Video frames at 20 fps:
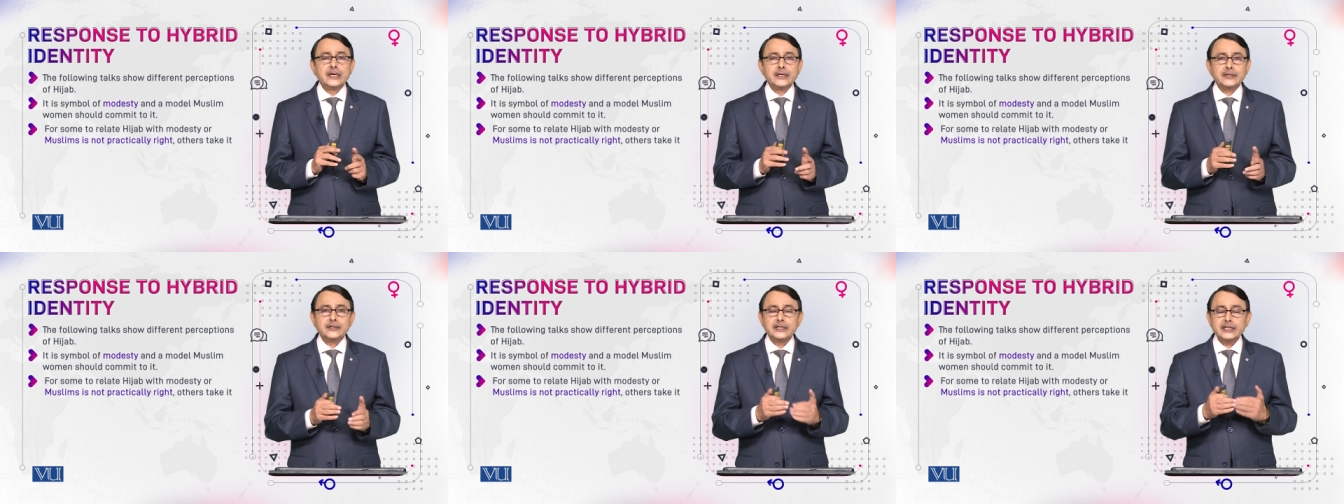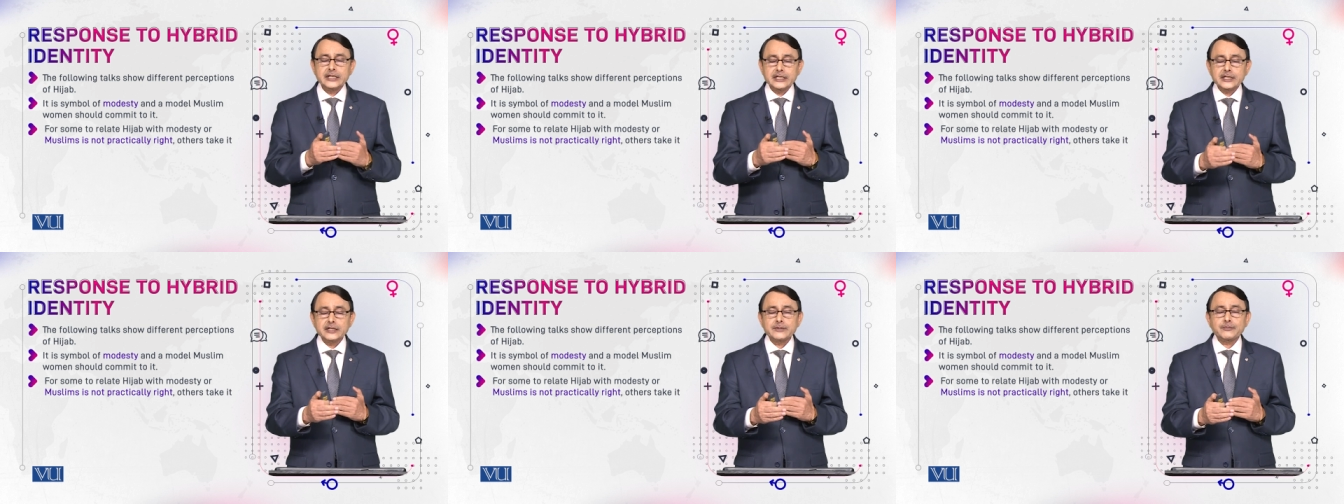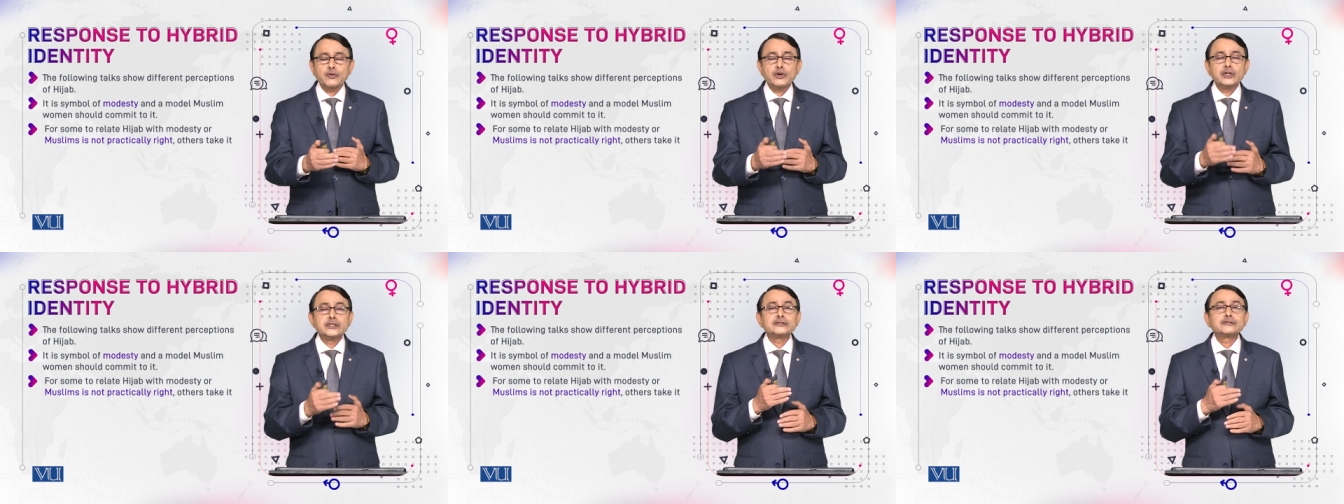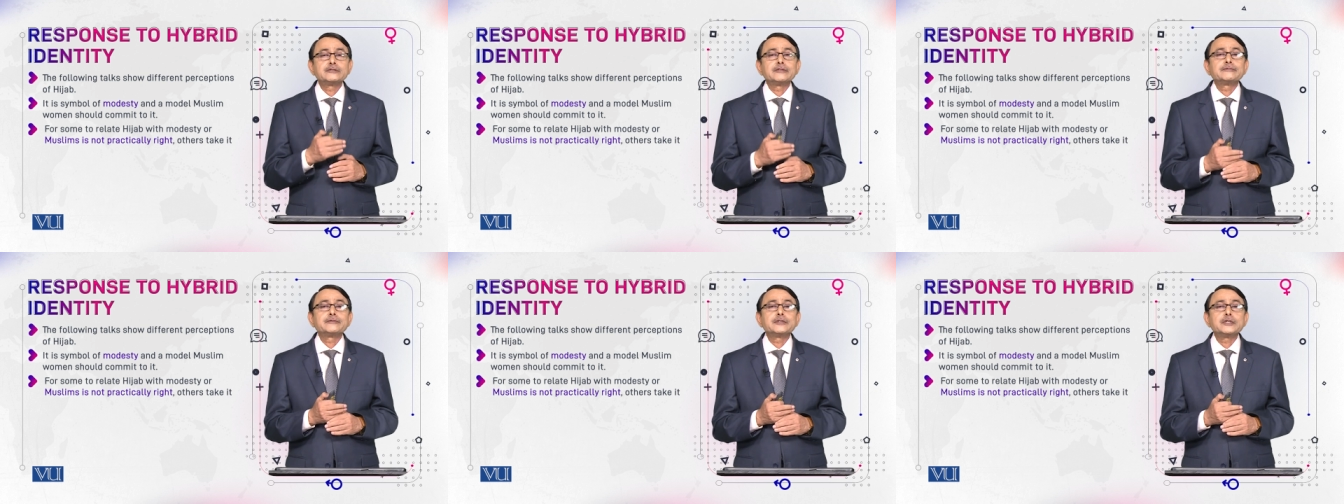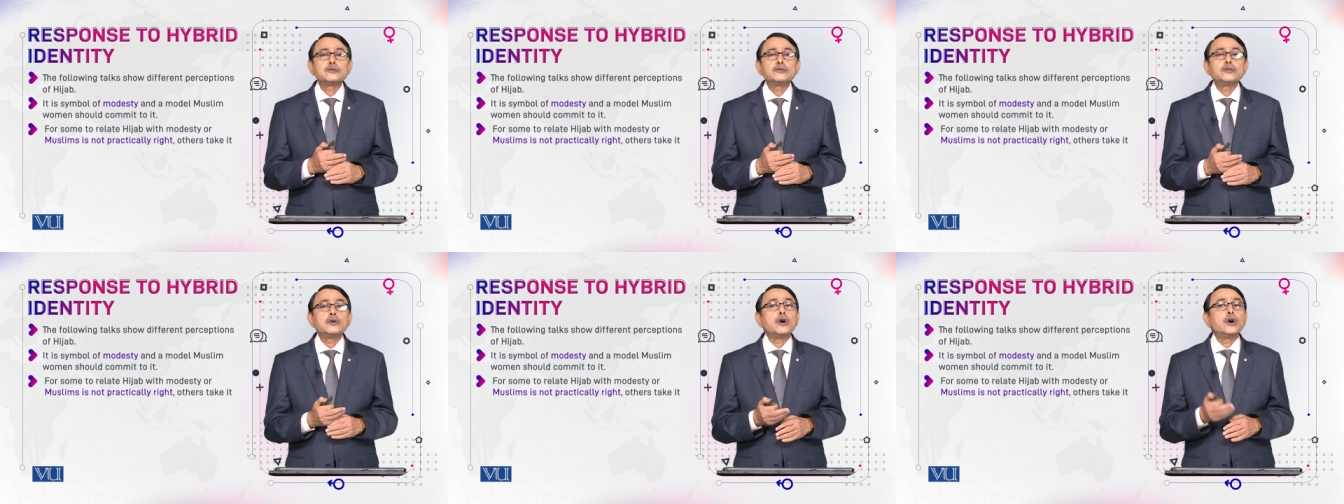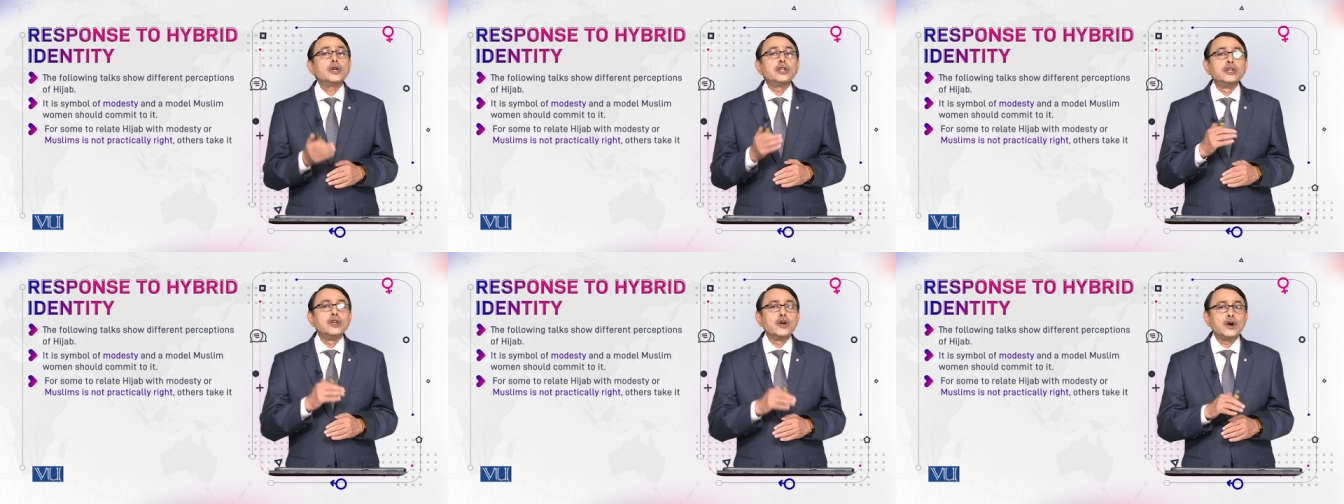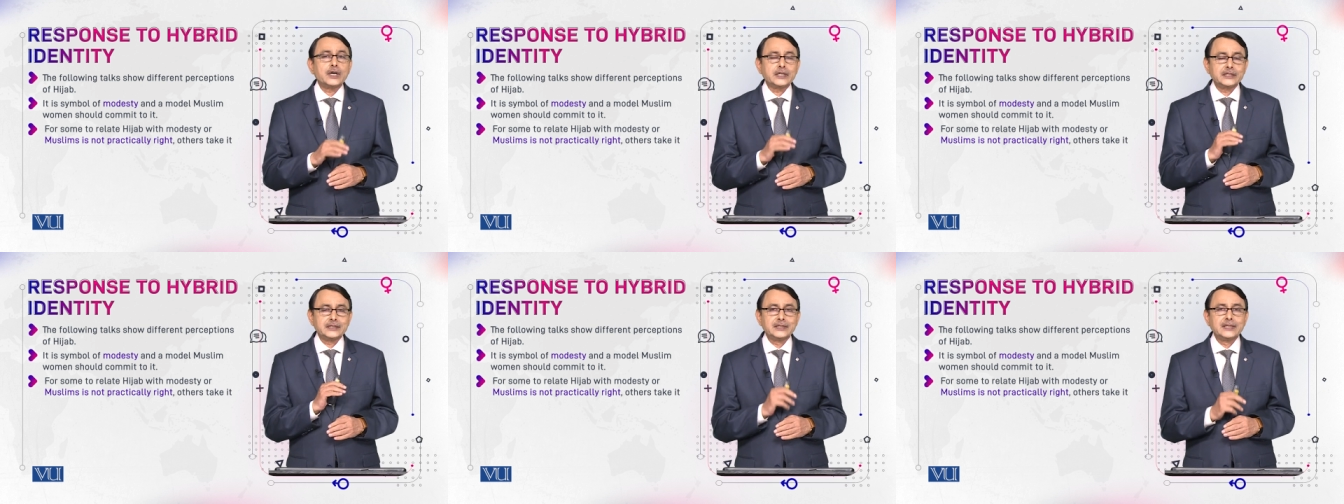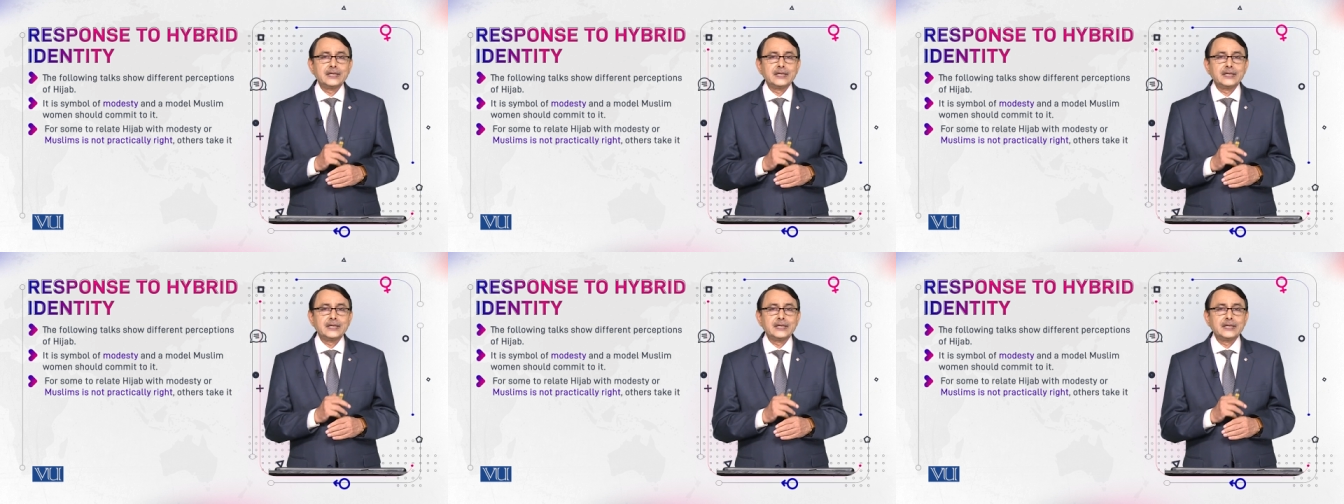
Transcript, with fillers: these points of view or not.